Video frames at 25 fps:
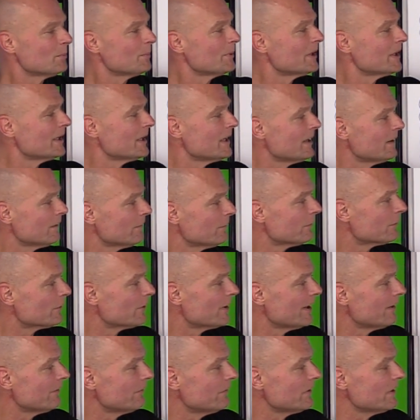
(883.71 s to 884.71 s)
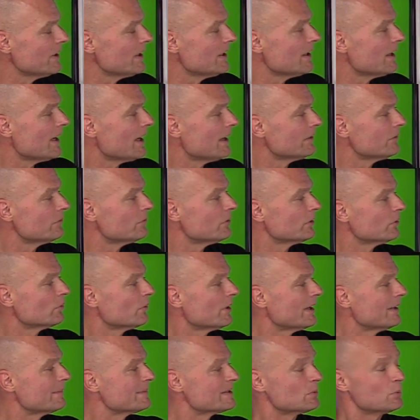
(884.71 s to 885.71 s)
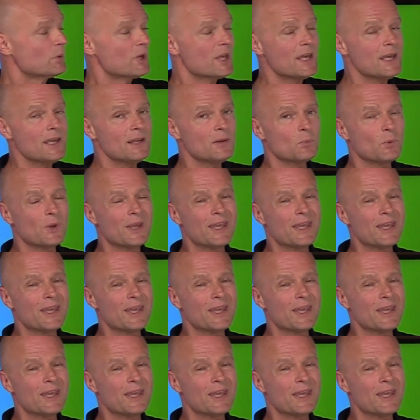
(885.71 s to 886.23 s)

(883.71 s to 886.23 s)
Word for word: but again, for every 100 grams we eat,